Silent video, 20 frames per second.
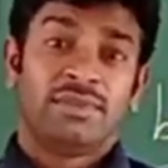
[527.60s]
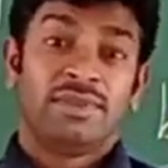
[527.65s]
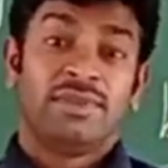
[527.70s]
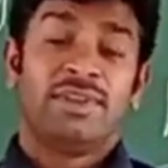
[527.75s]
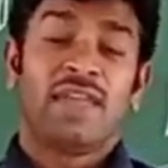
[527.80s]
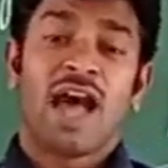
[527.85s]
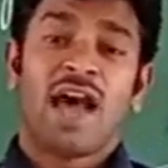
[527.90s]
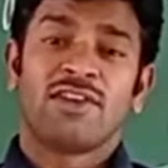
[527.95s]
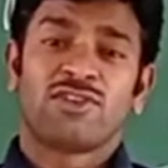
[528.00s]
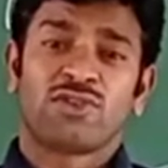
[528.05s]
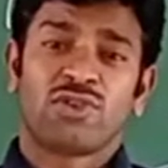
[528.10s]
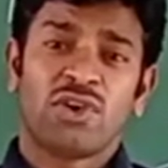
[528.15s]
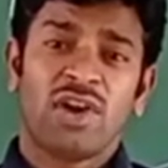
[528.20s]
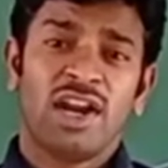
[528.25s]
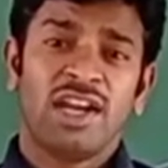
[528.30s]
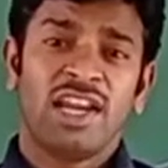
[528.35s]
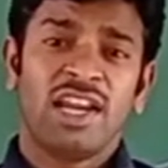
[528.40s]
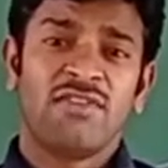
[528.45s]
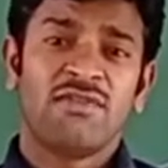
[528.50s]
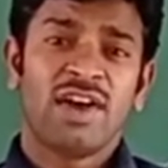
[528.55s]
The
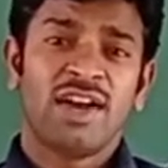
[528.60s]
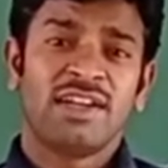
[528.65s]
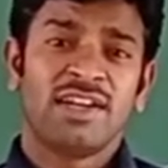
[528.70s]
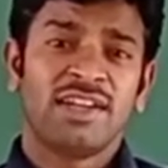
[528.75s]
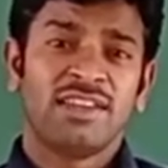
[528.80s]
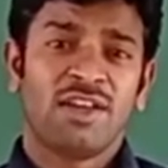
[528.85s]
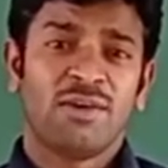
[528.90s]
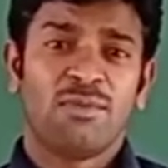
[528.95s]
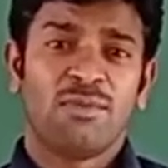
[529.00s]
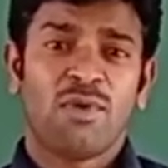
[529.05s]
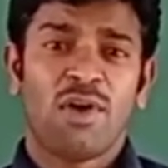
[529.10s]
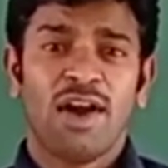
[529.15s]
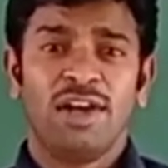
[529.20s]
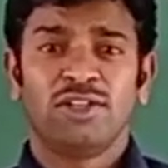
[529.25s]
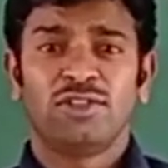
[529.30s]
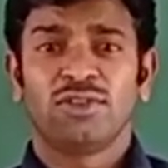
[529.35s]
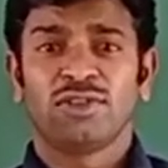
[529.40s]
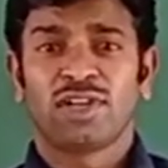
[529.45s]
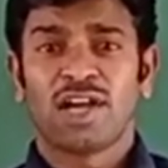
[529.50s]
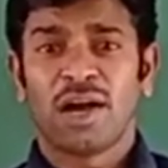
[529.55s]
astronaut invited the boy
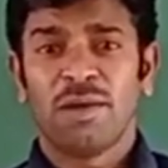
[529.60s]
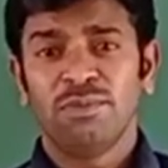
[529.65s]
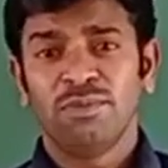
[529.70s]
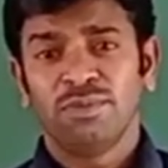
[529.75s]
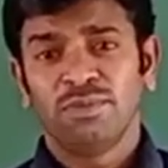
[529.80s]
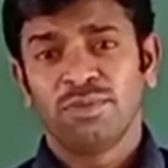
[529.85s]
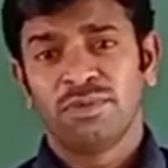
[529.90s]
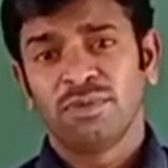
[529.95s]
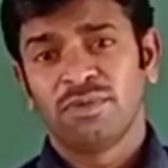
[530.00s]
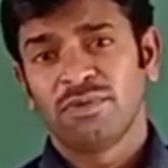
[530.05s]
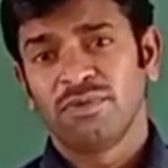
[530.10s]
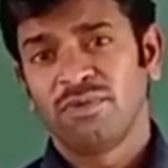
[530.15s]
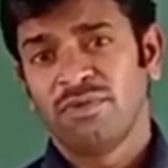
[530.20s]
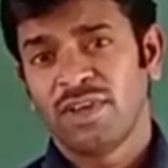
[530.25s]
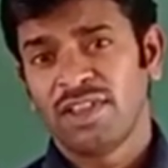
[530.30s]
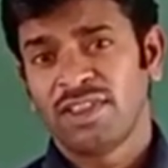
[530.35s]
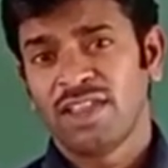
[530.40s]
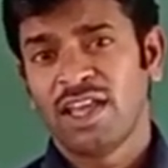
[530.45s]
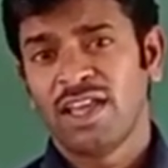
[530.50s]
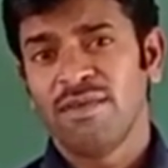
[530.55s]
to come
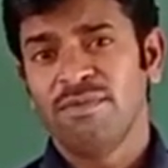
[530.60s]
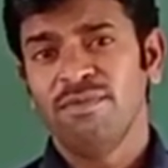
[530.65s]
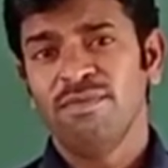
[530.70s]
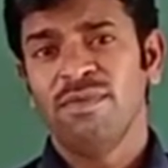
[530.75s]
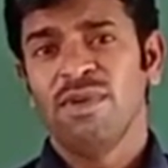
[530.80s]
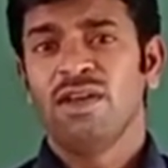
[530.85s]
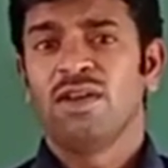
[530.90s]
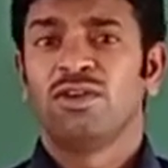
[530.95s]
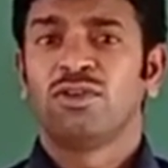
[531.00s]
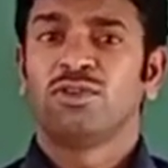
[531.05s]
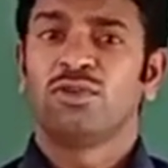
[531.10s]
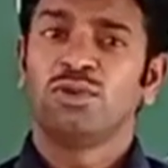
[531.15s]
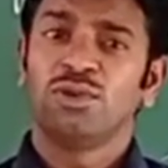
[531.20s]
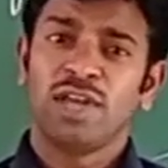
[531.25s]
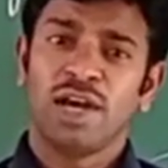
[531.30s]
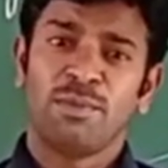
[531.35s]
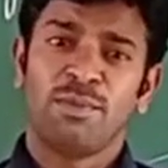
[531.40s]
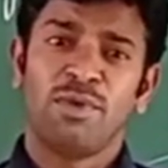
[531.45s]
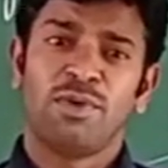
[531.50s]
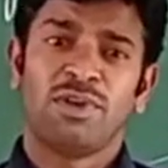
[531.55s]
with him to
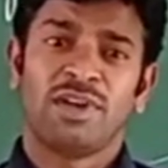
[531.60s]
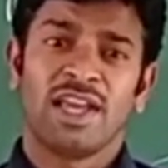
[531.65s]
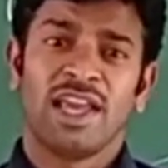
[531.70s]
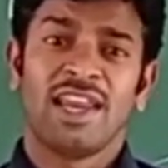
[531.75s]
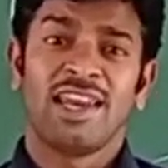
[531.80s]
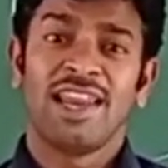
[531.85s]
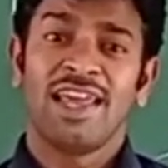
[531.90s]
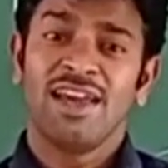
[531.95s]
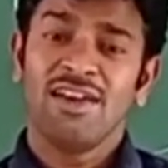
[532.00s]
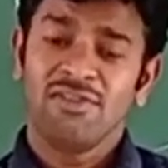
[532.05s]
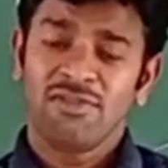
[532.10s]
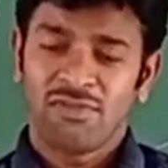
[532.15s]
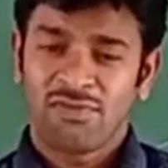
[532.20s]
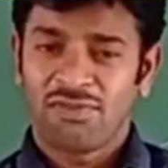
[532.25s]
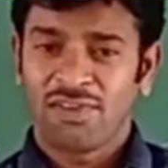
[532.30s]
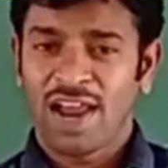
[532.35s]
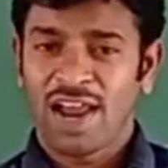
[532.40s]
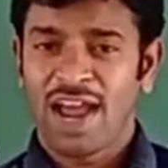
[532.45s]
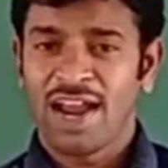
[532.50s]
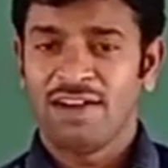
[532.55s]
the moon in a
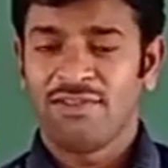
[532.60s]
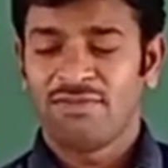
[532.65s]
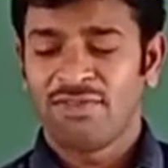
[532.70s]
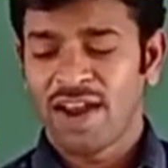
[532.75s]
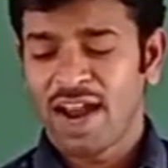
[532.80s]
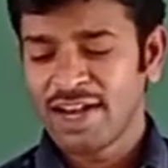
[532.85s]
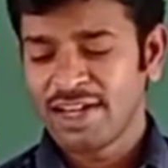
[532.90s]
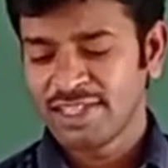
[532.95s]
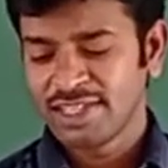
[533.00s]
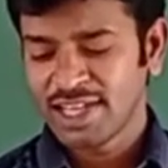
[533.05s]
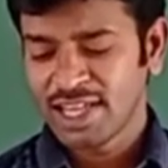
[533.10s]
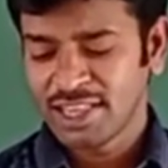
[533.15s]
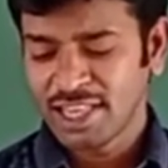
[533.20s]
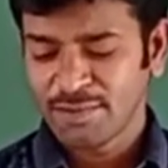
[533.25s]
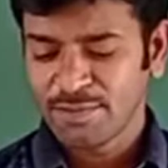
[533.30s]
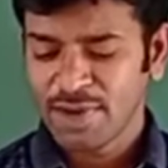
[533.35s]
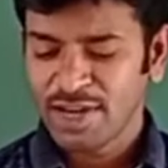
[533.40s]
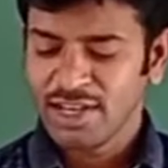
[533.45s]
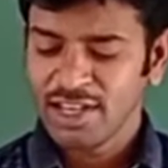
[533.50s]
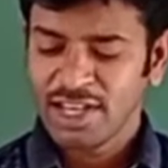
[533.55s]
flight. Flight is
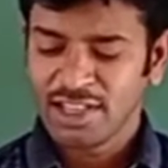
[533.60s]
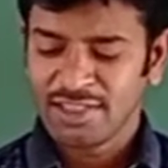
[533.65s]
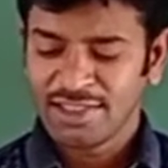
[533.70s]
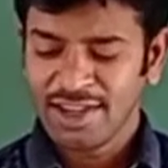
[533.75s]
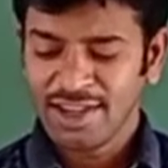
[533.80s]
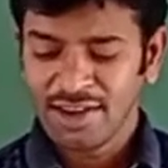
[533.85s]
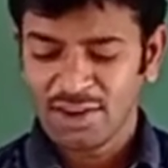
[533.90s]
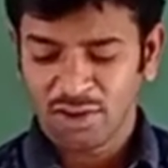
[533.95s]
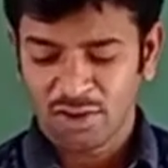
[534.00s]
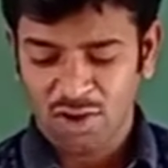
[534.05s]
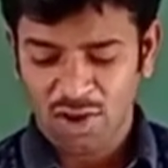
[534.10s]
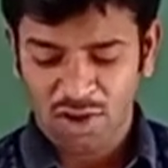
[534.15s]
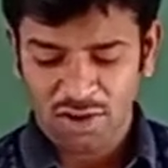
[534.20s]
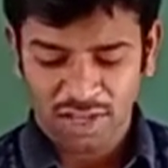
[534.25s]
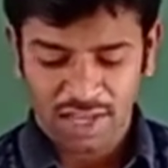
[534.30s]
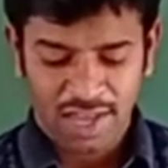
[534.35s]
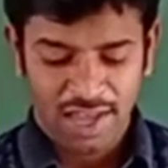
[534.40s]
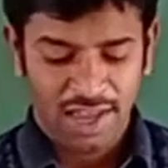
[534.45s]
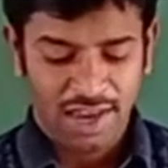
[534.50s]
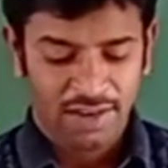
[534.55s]
nothing but the
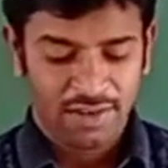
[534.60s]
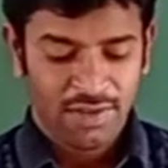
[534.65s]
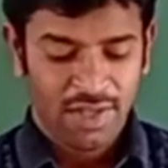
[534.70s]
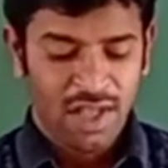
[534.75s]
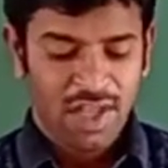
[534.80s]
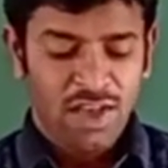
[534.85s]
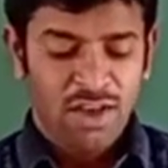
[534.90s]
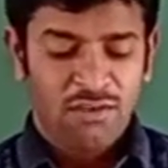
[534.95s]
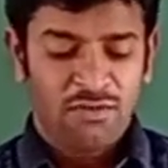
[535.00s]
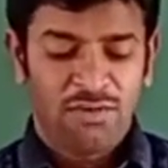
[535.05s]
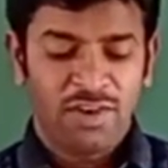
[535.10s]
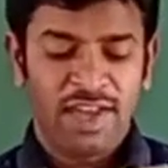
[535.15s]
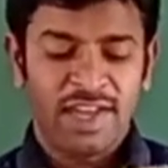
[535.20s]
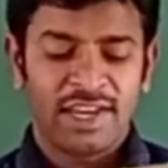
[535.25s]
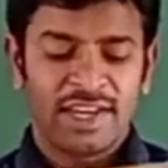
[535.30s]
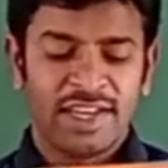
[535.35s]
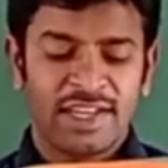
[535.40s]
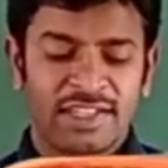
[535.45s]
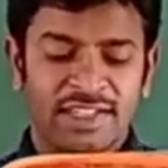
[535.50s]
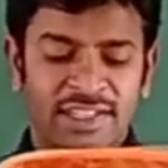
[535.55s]
rocket. We
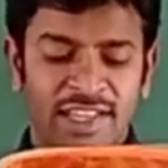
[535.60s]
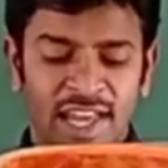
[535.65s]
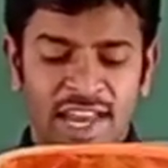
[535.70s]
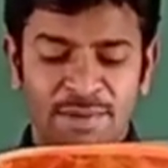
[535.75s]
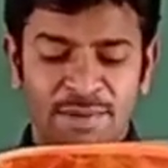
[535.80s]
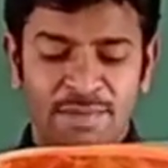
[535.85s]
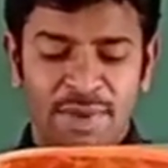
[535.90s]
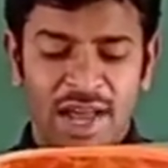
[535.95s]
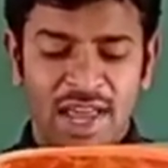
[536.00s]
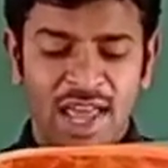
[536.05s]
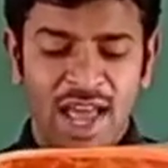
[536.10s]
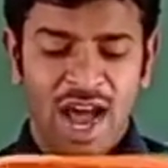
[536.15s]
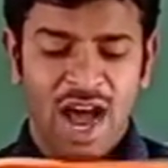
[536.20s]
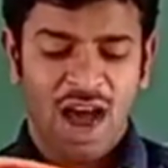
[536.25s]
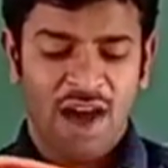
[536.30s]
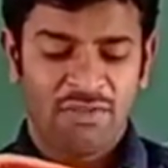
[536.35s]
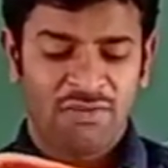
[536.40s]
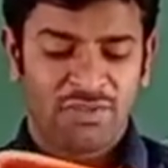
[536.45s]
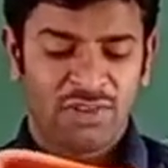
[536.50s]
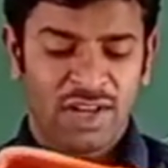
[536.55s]
reached there by
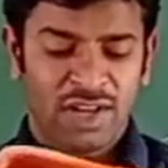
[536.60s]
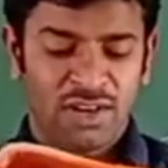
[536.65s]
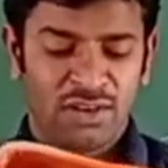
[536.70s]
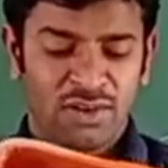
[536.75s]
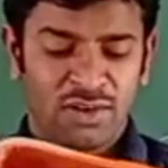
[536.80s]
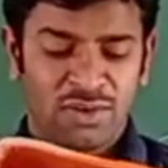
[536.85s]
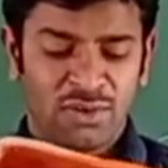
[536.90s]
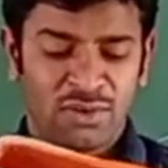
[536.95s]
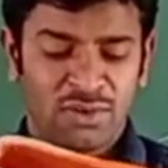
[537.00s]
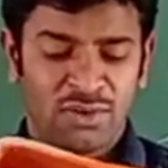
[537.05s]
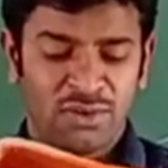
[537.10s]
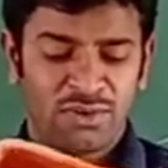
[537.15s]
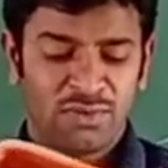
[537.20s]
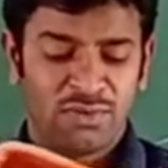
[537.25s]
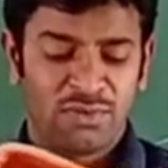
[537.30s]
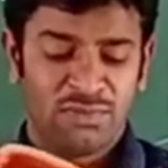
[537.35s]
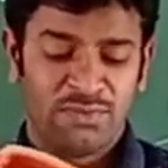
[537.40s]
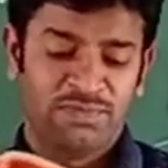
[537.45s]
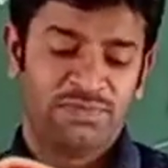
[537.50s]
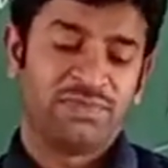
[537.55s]

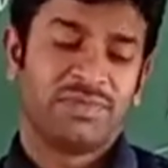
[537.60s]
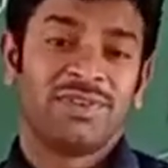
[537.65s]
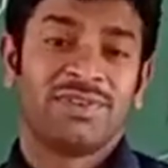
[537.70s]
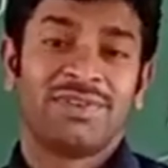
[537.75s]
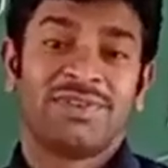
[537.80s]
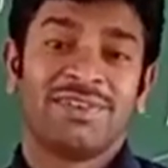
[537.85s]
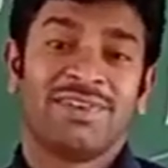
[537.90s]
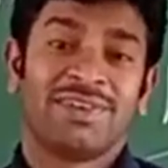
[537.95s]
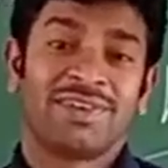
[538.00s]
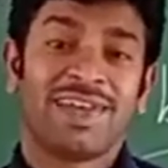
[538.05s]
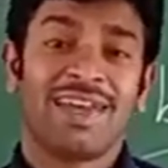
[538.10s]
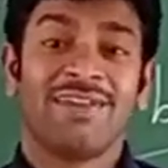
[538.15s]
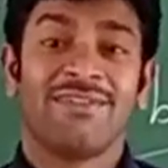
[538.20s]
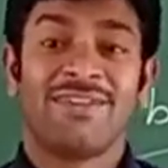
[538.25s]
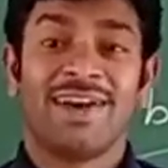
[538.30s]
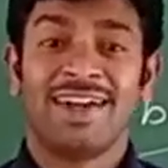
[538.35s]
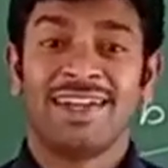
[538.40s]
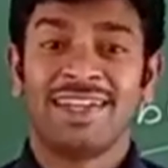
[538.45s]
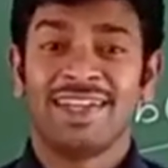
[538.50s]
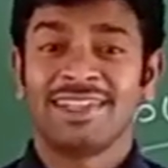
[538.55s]
afternoon. Okay,
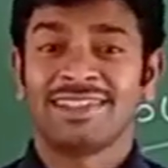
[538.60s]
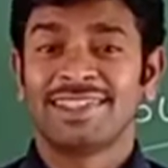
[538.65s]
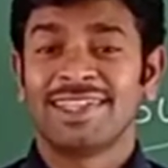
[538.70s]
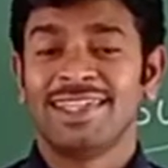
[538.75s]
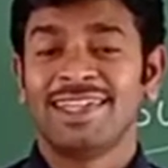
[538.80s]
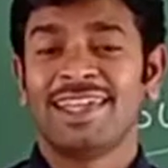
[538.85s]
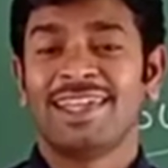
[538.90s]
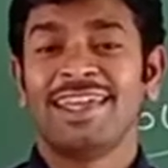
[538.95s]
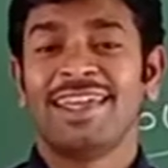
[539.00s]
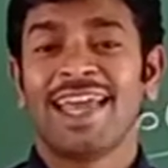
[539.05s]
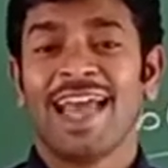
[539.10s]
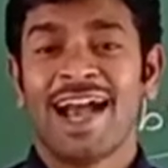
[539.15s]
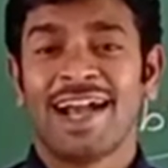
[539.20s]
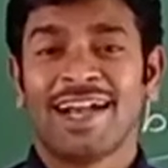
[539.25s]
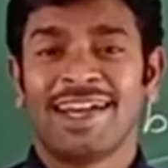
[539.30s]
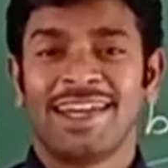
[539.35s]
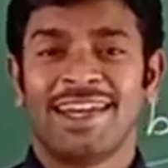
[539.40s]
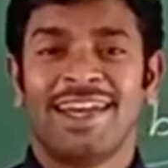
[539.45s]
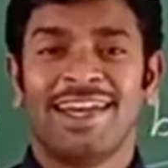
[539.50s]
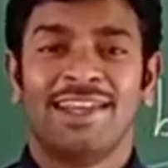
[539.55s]
what he has done? He
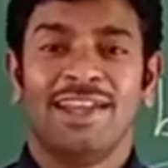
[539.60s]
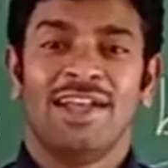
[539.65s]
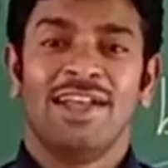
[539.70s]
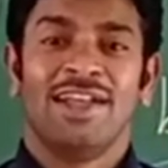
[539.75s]
agreed.